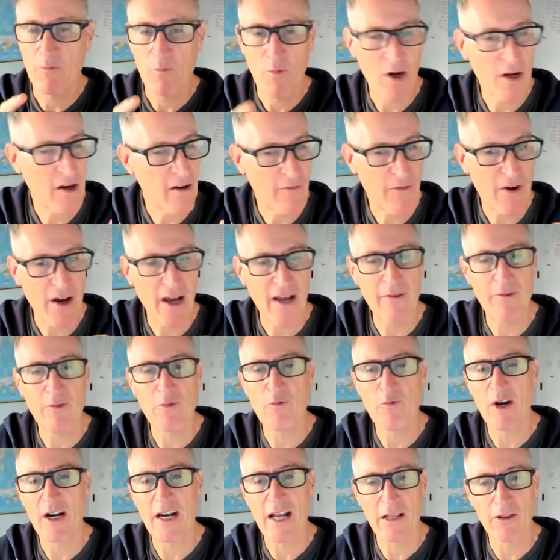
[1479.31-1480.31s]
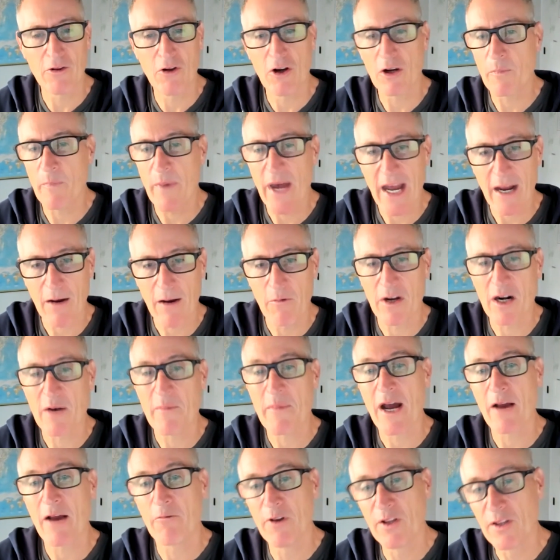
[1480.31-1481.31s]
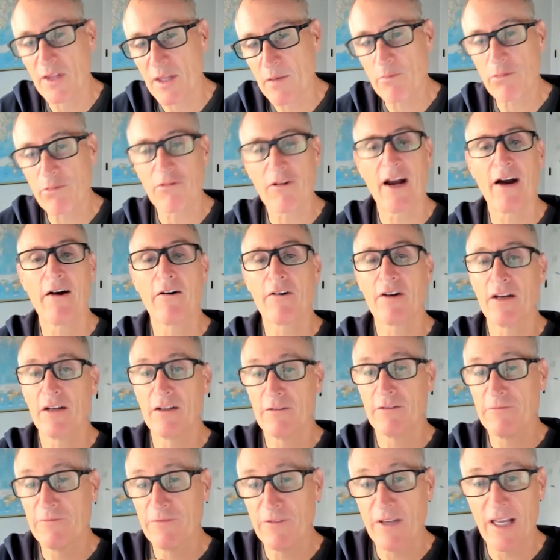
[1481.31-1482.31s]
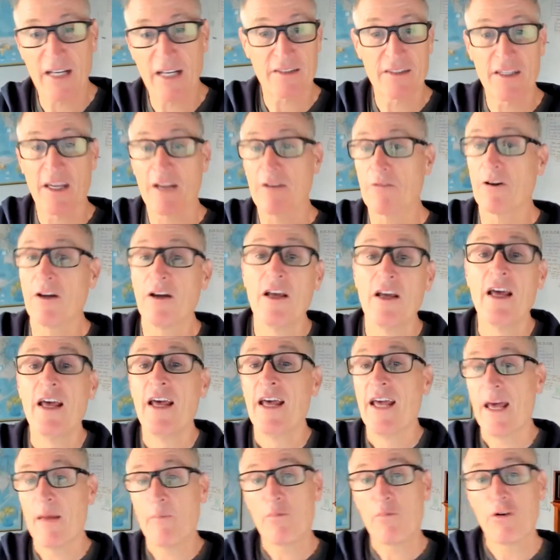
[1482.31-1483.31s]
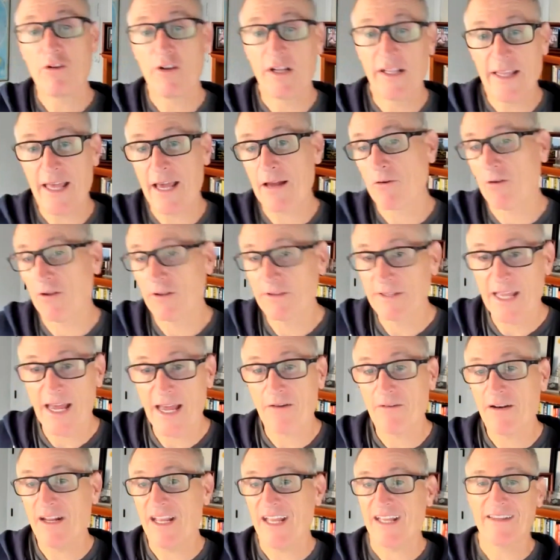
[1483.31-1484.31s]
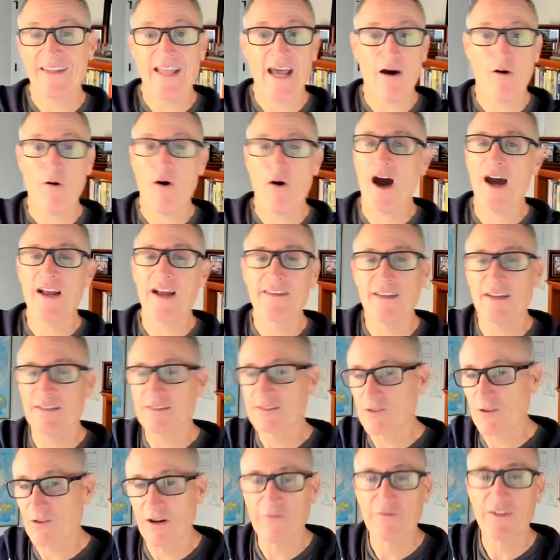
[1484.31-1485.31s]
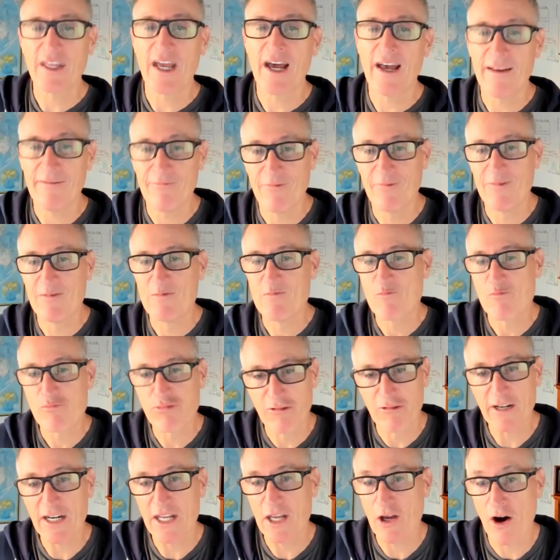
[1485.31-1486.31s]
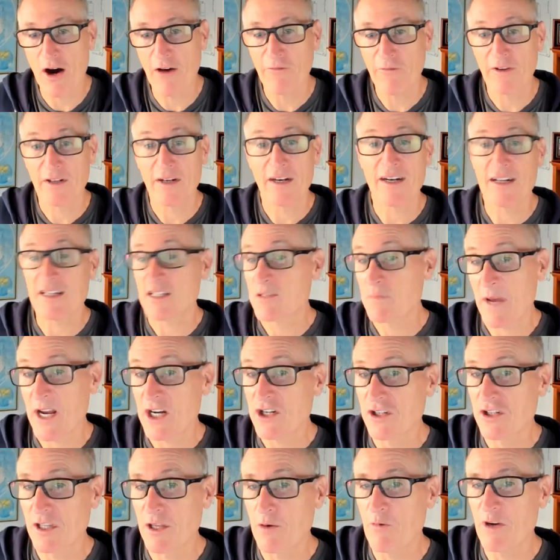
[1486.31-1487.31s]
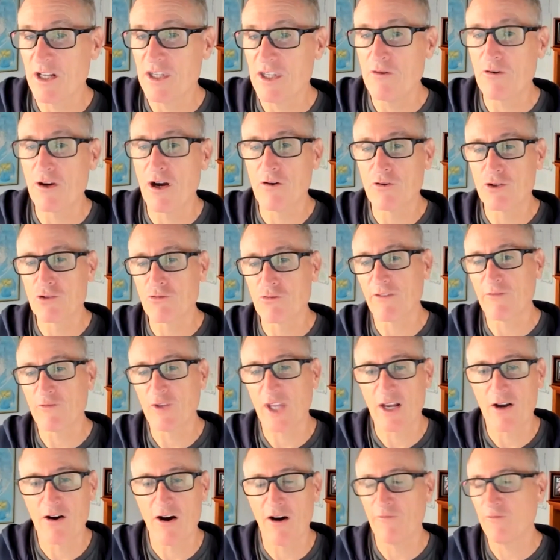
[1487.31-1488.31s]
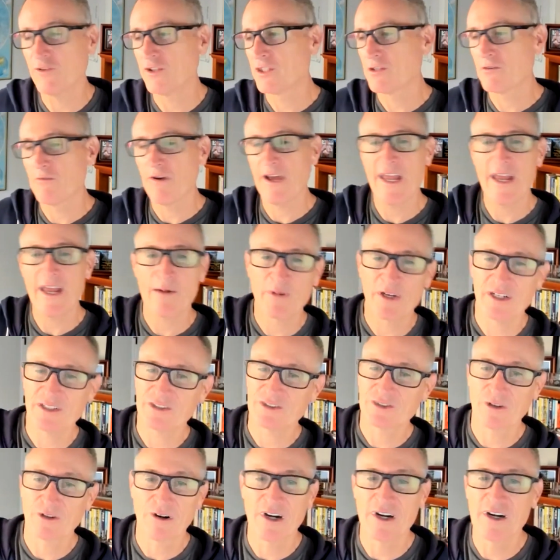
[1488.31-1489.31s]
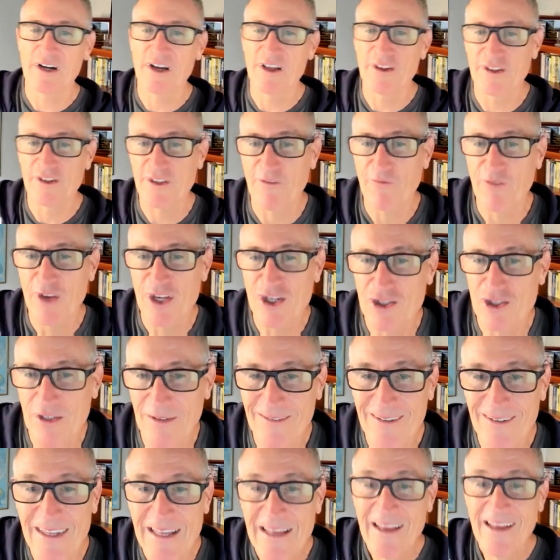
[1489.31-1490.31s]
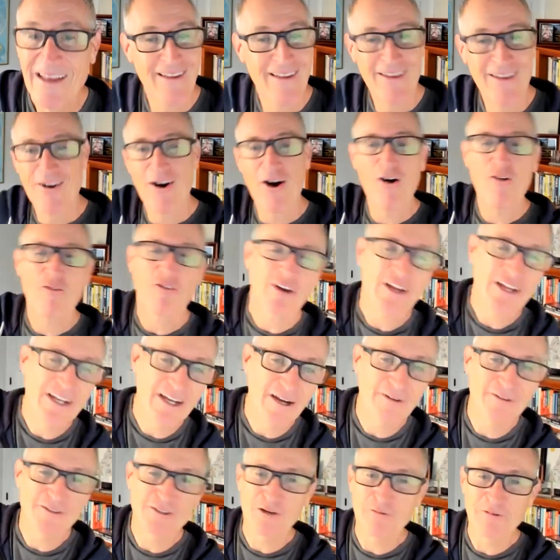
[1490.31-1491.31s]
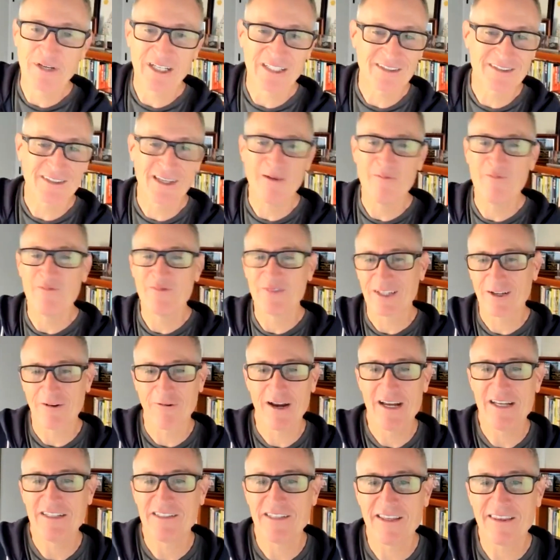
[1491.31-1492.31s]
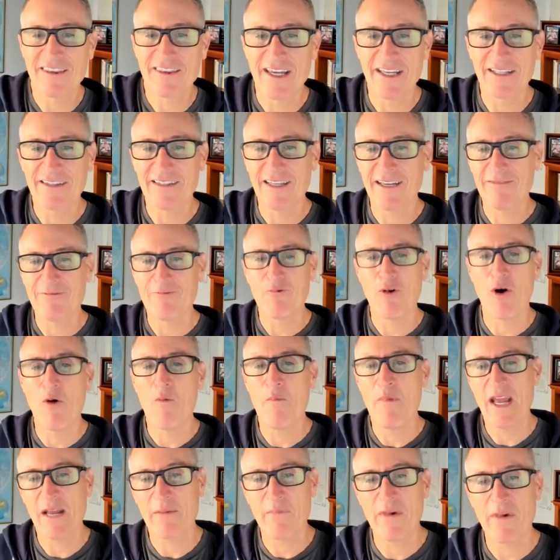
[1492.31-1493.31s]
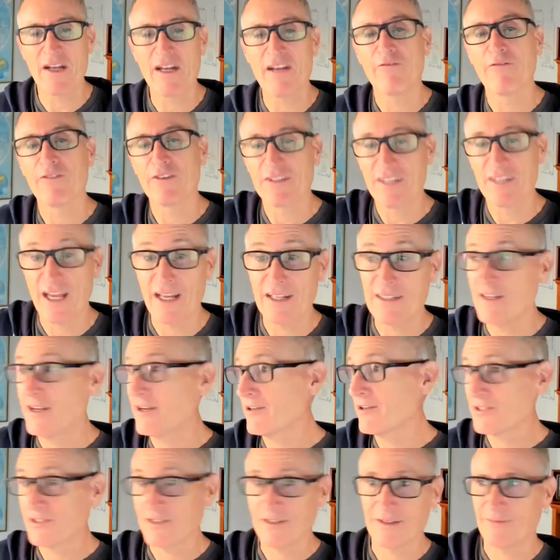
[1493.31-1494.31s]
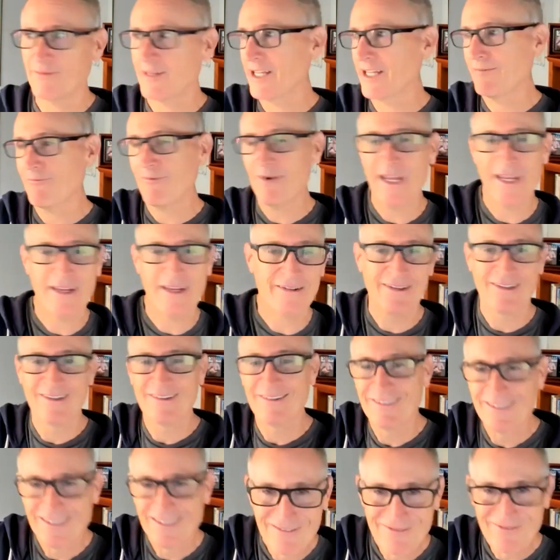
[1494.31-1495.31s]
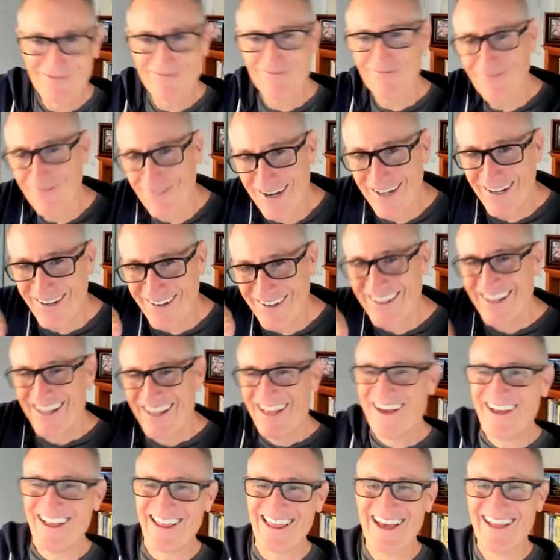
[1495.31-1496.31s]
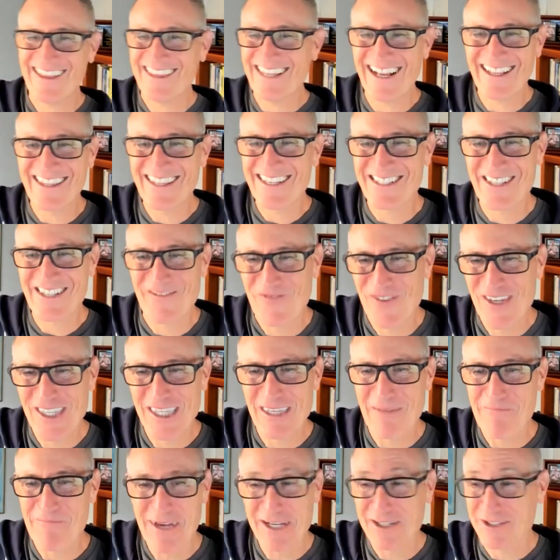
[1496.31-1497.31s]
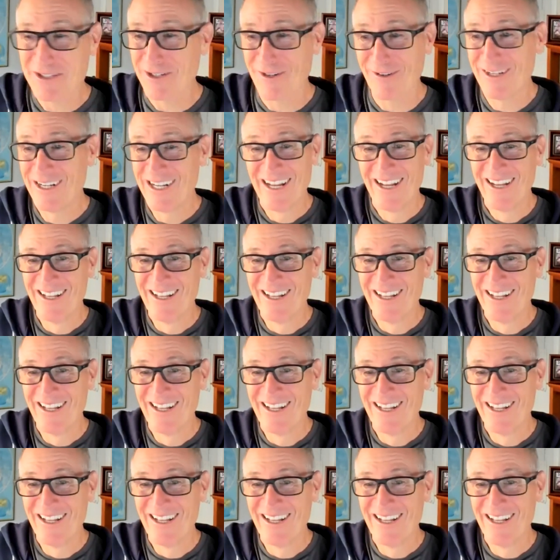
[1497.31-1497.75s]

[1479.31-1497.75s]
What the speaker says: What have I, when I look back, what am I really proud of, et cetera, and putting that all down. And now I dust off that pretty often. And especially when you go drifting off into, hey, I'm going to start another division over here doing some crazy thing that won't make money for 10 years. And I'm like, wait, that doesn't fit the picture.